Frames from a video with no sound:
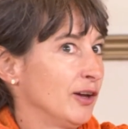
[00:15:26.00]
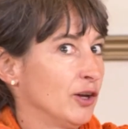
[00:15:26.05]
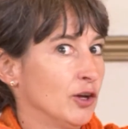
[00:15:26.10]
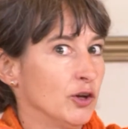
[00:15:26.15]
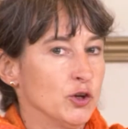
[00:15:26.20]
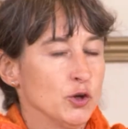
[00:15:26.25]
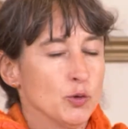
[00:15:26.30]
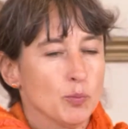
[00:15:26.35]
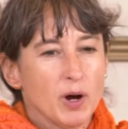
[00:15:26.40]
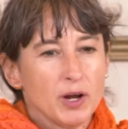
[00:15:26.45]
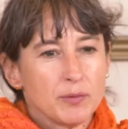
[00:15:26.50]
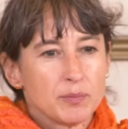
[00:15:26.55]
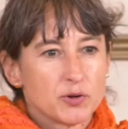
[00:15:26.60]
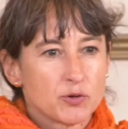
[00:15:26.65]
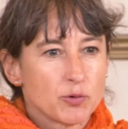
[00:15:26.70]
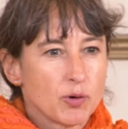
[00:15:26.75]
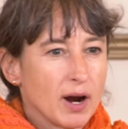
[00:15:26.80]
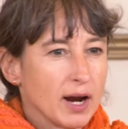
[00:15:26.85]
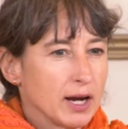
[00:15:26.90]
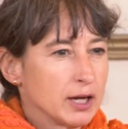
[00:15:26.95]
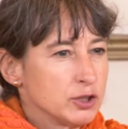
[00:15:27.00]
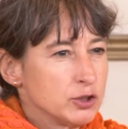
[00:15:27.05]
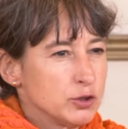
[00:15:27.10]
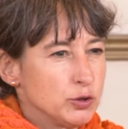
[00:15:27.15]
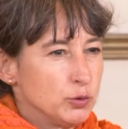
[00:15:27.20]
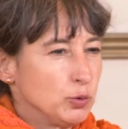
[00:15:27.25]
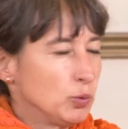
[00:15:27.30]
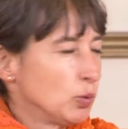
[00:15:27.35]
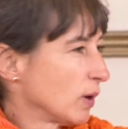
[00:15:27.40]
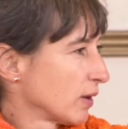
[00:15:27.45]
you might be trying to
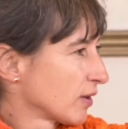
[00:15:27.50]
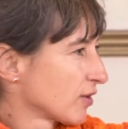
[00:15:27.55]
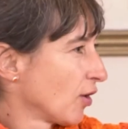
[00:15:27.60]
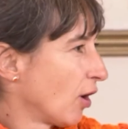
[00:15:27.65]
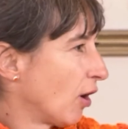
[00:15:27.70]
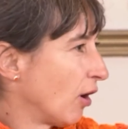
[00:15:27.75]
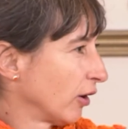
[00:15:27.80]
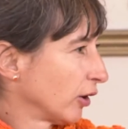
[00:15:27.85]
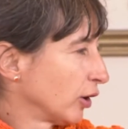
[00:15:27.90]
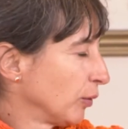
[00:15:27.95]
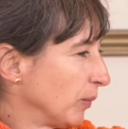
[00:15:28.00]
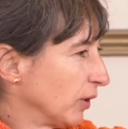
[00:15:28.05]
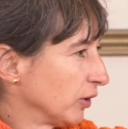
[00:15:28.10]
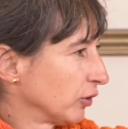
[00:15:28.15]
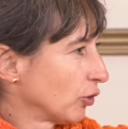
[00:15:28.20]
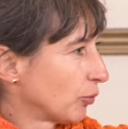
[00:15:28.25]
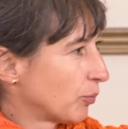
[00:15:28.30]
nuance the argument or